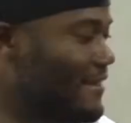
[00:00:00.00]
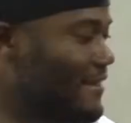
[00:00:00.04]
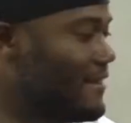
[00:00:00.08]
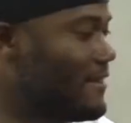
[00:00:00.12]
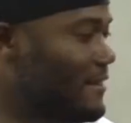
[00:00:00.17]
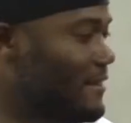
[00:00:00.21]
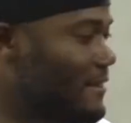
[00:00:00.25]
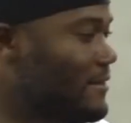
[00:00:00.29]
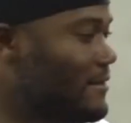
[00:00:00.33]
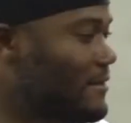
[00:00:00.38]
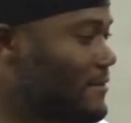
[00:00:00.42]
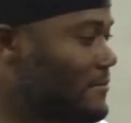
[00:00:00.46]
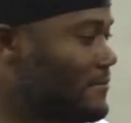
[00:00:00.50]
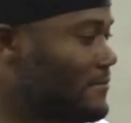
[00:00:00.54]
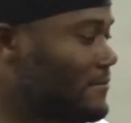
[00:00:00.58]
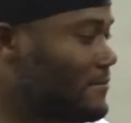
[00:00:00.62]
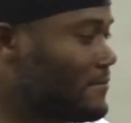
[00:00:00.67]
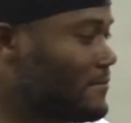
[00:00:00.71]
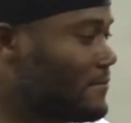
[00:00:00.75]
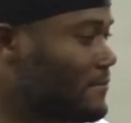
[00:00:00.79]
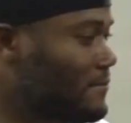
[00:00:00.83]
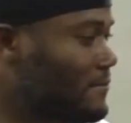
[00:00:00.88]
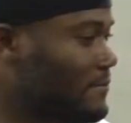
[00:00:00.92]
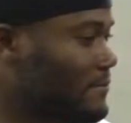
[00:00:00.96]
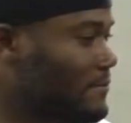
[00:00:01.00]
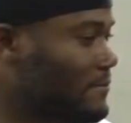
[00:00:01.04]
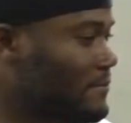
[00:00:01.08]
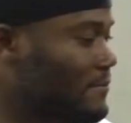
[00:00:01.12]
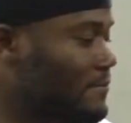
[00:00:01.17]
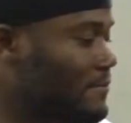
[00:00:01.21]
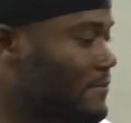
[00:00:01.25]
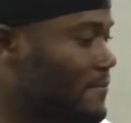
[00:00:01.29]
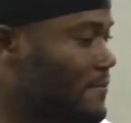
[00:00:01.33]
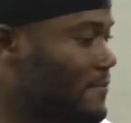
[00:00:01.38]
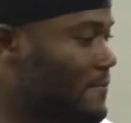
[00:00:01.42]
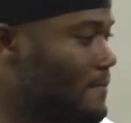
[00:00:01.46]

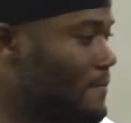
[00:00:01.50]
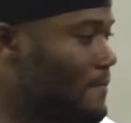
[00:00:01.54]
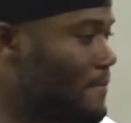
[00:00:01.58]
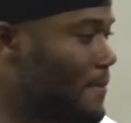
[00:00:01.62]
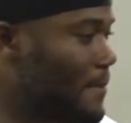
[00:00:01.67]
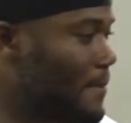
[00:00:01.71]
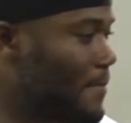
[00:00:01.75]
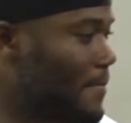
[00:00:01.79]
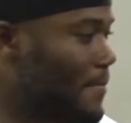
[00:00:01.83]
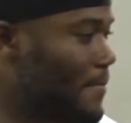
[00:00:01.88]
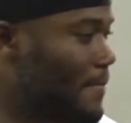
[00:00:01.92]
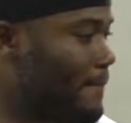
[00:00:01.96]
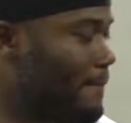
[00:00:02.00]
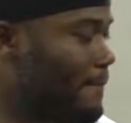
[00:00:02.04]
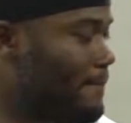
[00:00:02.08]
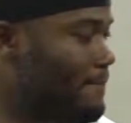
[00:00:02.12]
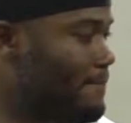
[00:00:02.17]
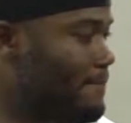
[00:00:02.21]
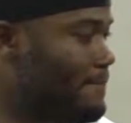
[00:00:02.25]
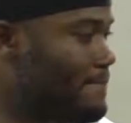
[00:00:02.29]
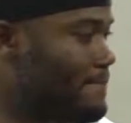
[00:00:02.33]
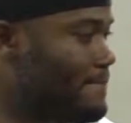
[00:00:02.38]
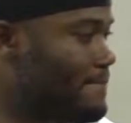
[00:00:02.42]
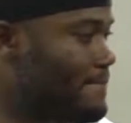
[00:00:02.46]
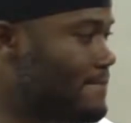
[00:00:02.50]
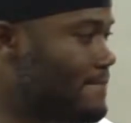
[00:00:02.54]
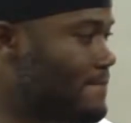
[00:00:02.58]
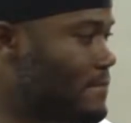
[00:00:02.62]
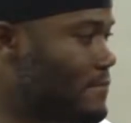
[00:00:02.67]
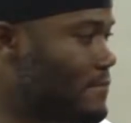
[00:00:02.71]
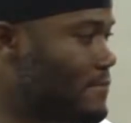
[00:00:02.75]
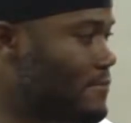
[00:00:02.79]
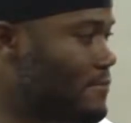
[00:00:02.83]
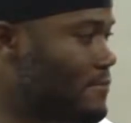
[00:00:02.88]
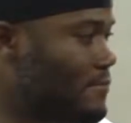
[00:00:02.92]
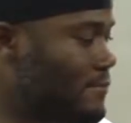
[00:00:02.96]

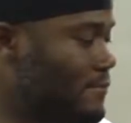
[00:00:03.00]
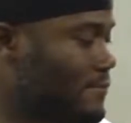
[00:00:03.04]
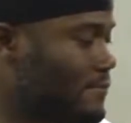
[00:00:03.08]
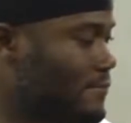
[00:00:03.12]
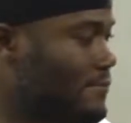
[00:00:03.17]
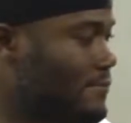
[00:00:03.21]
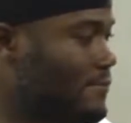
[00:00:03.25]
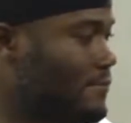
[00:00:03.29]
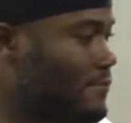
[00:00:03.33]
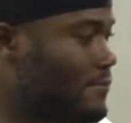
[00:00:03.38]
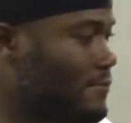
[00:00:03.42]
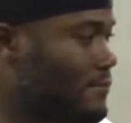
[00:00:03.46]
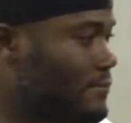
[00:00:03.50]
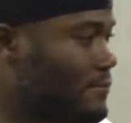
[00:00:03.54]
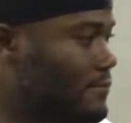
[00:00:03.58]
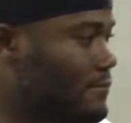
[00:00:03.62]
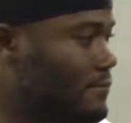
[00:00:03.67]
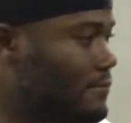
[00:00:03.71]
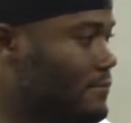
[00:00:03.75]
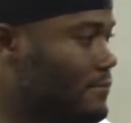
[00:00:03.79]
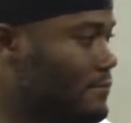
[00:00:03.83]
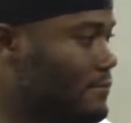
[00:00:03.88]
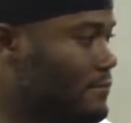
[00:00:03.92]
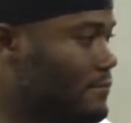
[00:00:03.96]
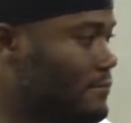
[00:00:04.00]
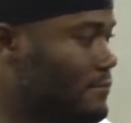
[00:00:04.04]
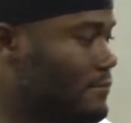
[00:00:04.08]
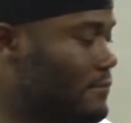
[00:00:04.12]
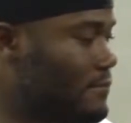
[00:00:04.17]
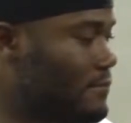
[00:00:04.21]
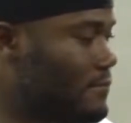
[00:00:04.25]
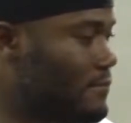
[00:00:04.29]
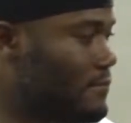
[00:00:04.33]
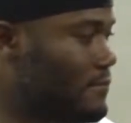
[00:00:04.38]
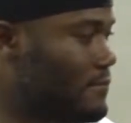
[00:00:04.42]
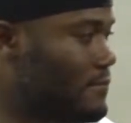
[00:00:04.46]

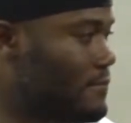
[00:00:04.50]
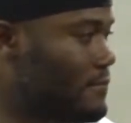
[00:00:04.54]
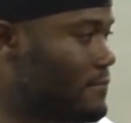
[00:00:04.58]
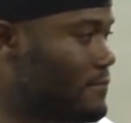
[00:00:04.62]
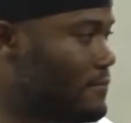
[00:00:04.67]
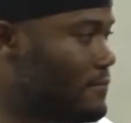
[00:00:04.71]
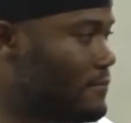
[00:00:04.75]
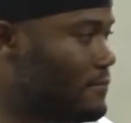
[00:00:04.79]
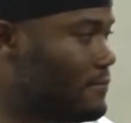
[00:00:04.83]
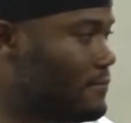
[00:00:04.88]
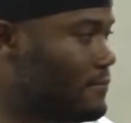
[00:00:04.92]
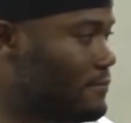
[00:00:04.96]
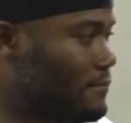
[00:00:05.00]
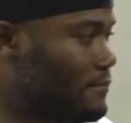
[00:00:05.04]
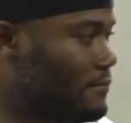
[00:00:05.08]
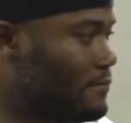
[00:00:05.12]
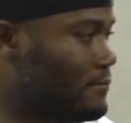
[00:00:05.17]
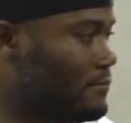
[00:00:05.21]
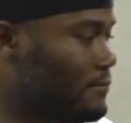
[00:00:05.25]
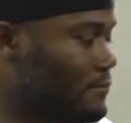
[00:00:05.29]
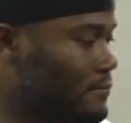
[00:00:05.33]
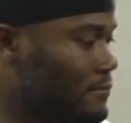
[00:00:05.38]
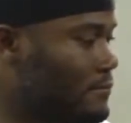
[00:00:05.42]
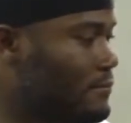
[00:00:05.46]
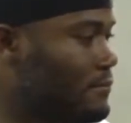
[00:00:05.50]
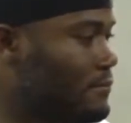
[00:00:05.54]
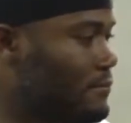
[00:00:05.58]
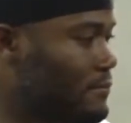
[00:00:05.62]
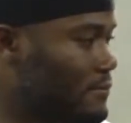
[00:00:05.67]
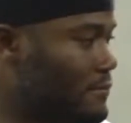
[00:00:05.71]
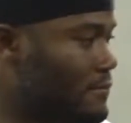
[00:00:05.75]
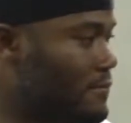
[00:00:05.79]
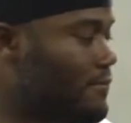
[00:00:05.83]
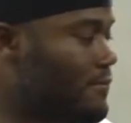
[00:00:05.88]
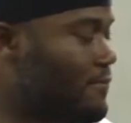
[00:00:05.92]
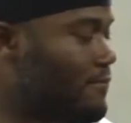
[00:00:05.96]

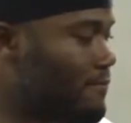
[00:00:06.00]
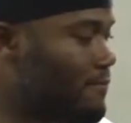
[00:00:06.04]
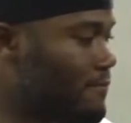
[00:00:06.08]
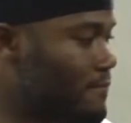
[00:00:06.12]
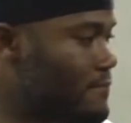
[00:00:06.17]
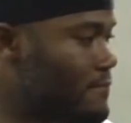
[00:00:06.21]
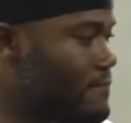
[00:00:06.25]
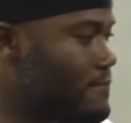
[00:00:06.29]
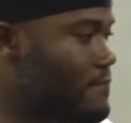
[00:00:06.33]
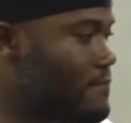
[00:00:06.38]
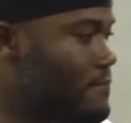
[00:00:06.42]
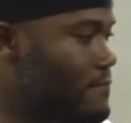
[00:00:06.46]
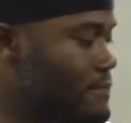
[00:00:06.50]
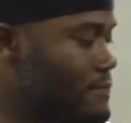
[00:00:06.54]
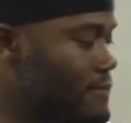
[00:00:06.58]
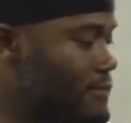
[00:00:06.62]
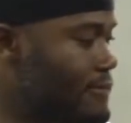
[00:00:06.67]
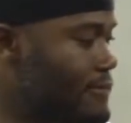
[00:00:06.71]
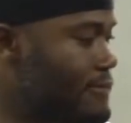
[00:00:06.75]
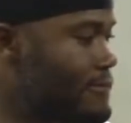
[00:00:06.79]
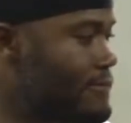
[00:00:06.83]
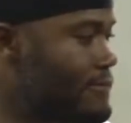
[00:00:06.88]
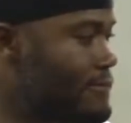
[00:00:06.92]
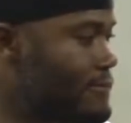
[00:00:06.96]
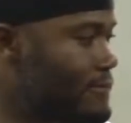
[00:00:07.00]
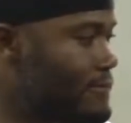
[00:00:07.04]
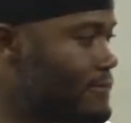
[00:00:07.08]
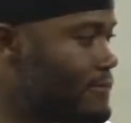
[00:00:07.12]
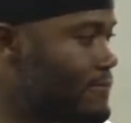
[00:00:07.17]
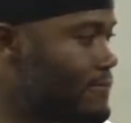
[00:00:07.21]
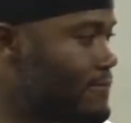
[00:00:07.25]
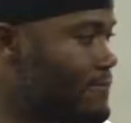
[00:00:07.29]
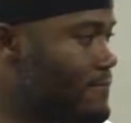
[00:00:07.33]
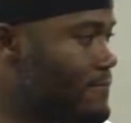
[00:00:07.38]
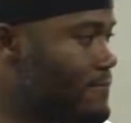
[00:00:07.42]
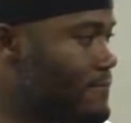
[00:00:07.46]

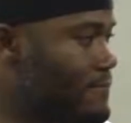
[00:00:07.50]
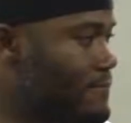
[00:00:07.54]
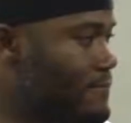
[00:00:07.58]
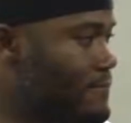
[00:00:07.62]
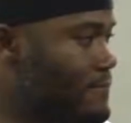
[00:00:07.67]
(silent)